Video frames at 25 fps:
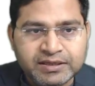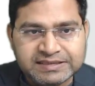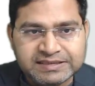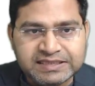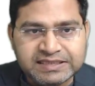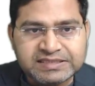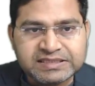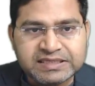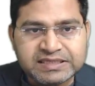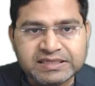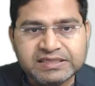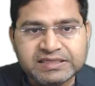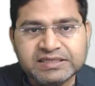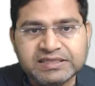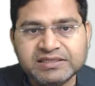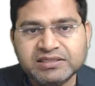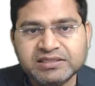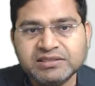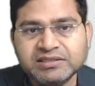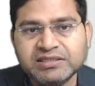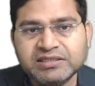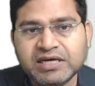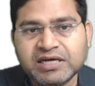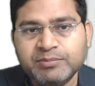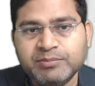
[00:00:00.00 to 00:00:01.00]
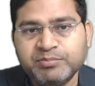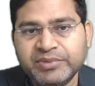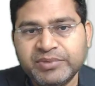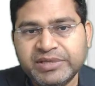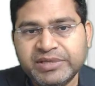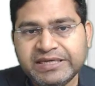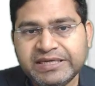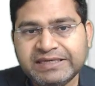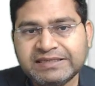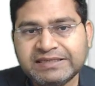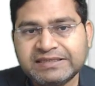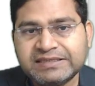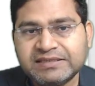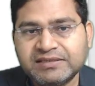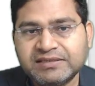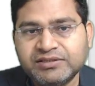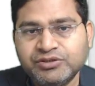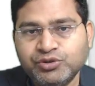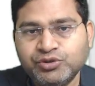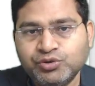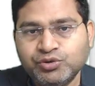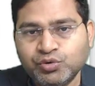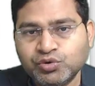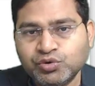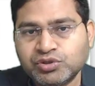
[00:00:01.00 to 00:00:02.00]
Test conditions are being
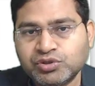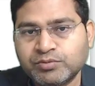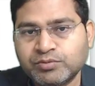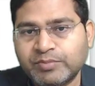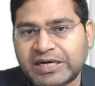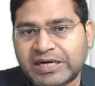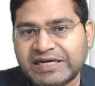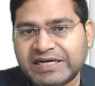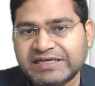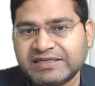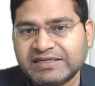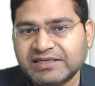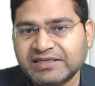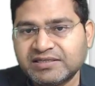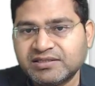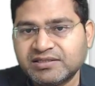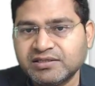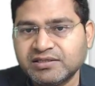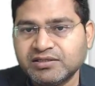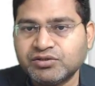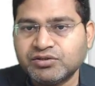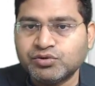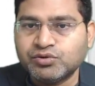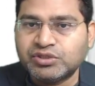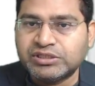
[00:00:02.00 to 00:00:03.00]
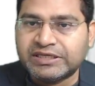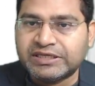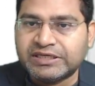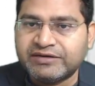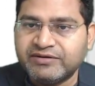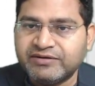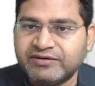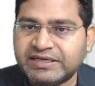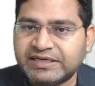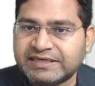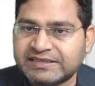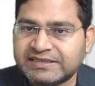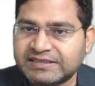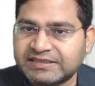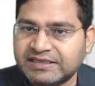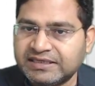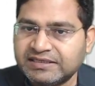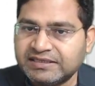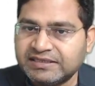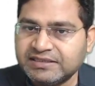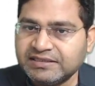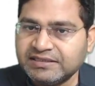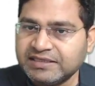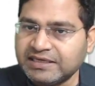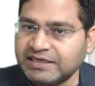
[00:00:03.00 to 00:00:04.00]
used by testers to generate test
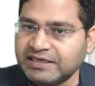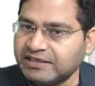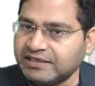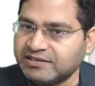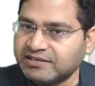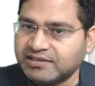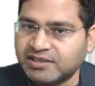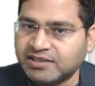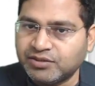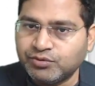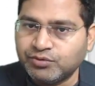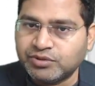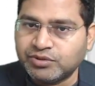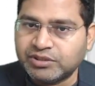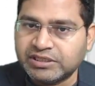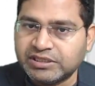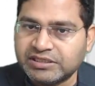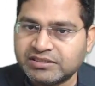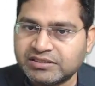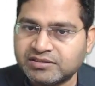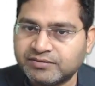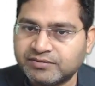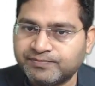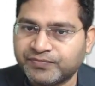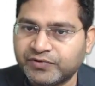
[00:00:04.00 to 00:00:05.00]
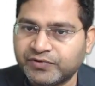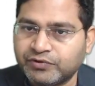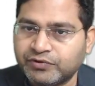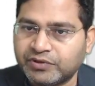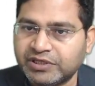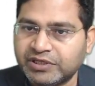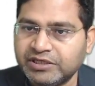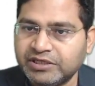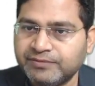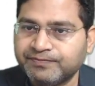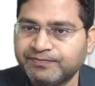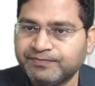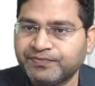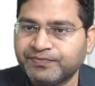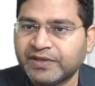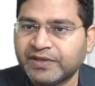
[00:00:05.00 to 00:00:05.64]
cases and execute tests. Okay,